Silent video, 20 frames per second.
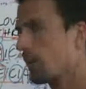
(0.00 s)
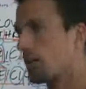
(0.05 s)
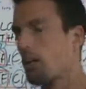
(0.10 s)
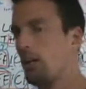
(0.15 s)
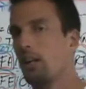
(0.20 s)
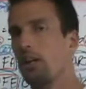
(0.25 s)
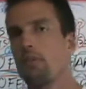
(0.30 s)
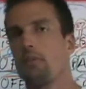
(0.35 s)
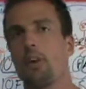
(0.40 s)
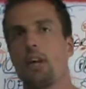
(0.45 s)

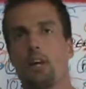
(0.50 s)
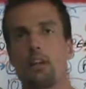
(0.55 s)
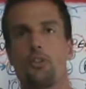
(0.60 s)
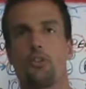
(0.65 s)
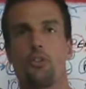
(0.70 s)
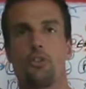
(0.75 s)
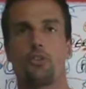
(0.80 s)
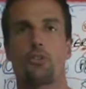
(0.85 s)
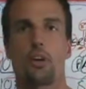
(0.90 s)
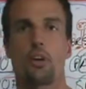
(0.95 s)
God the Father,
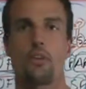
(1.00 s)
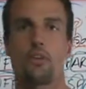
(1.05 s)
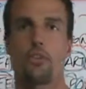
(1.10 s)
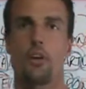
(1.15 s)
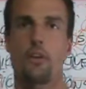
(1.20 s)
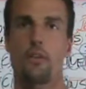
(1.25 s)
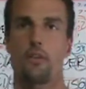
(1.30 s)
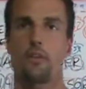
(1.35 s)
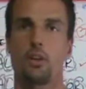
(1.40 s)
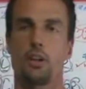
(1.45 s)
Jesus Christ,
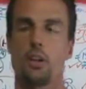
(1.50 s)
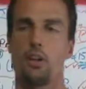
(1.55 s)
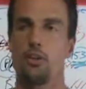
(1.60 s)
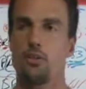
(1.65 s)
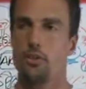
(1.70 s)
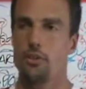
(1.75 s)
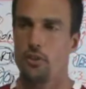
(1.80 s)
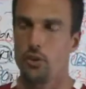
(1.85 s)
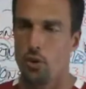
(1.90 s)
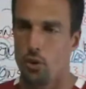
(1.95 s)
Son, and Holy
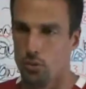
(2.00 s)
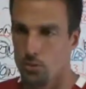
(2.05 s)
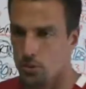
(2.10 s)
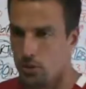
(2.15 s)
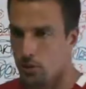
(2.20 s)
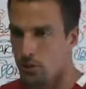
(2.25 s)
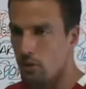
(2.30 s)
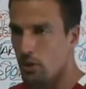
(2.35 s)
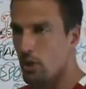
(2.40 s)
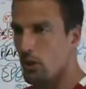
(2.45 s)
Ghost, the
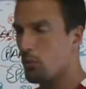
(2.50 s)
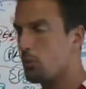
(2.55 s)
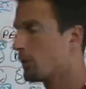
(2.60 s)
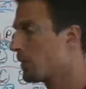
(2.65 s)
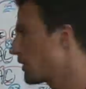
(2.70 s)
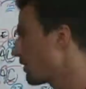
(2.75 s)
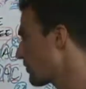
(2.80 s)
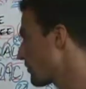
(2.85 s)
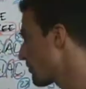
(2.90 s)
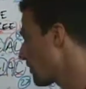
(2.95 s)
owner of all
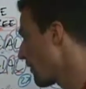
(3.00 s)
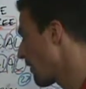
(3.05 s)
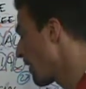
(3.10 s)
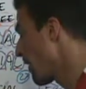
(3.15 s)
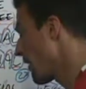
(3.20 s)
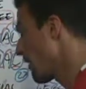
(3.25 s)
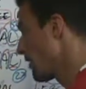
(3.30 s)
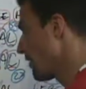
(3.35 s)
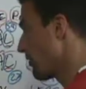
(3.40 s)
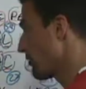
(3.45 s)
words.
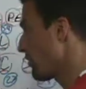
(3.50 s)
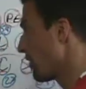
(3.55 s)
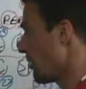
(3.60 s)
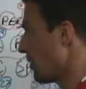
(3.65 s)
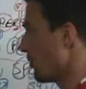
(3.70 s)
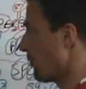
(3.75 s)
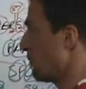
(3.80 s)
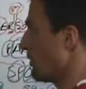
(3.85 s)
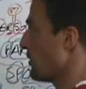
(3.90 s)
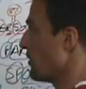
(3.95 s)

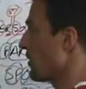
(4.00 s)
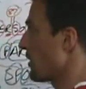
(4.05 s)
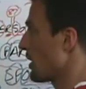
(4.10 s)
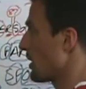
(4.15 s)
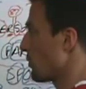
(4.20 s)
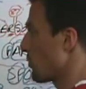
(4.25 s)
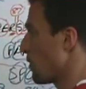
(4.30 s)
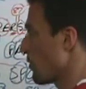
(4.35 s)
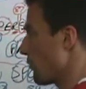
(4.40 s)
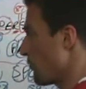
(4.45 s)
So, when you look
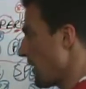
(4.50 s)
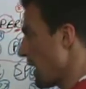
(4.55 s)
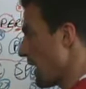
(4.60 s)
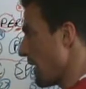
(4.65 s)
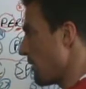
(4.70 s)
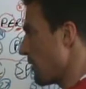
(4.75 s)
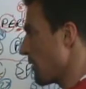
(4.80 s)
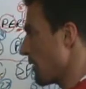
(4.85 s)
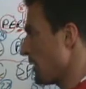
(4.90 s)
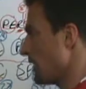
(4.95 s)
at the word
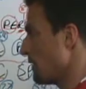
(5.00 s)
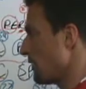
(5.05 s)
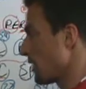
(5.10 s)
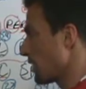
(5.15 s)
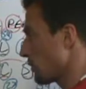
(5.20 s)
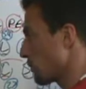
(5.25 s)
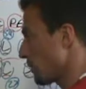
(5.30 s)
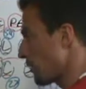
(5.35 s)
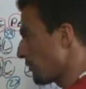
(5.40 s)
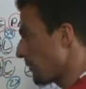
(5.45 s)
faith and you look
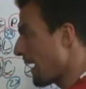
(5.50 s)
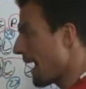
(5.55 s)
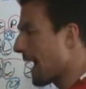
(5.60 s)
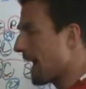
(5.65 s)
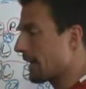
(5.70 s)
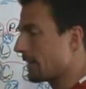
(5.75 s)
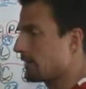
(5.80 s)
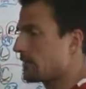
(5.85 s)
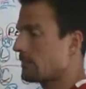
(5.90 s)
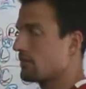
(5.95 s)
at the word
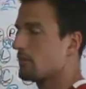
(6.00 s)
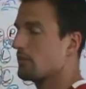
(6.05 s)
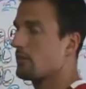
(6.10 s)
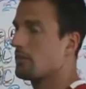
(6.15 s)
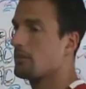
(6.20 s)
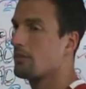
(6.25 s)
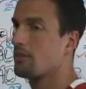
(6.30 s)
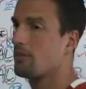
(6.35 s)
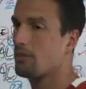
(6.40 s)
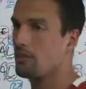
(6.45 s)
facts,
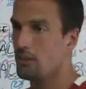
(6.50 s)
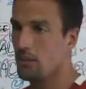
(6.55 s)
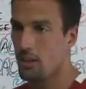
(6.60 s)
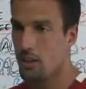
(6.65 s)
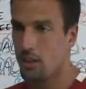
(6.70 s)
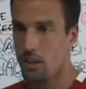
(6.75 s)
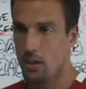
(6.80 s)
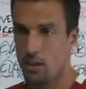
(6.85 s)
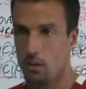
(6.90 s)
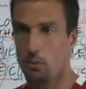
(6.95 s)

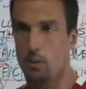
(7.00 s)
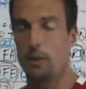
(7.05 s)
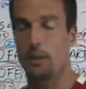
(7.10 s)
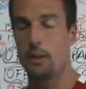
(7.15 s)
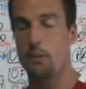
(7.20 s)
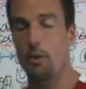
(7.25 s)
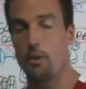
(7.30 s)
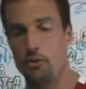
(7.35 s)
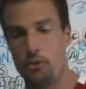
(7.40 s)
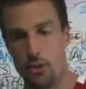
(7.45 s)
well,
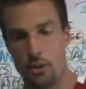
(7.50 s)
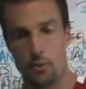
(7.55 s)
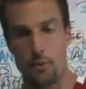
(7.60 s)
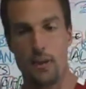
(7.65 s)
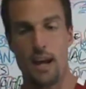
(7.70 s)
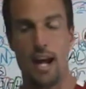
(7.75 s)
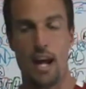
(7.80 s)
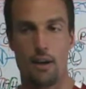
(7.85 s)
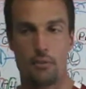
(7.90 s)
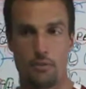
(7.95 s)
they both start
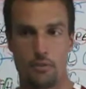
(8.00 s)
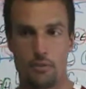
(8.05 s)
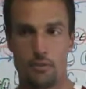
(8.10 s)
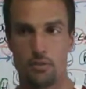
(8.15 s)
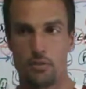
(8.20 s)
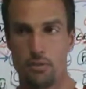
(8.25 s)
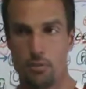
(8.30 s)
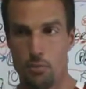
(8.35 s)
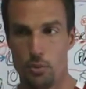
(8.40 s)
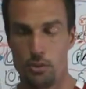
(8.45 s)
with F,
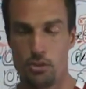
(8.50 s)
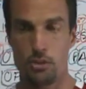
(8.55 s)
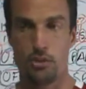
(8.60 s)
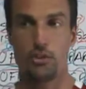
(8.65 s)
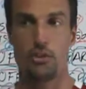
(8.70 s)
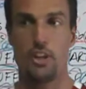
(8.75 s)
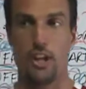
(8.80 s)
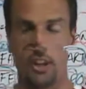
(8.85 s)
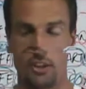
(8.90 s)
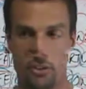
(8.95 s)
which
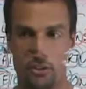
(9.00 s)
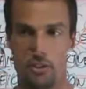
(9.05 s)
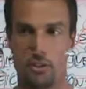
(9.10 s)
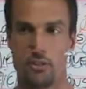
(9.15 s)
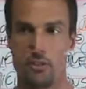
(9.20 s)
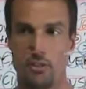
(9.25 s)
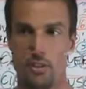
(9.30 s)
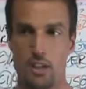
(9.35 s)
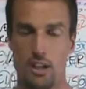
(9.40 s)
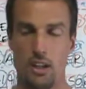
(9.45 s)
is six,
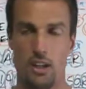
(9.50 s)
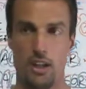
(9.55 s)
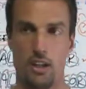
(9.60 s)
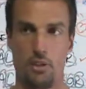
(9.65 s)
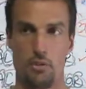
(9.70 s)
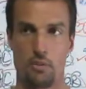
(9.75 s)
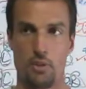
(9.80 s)
in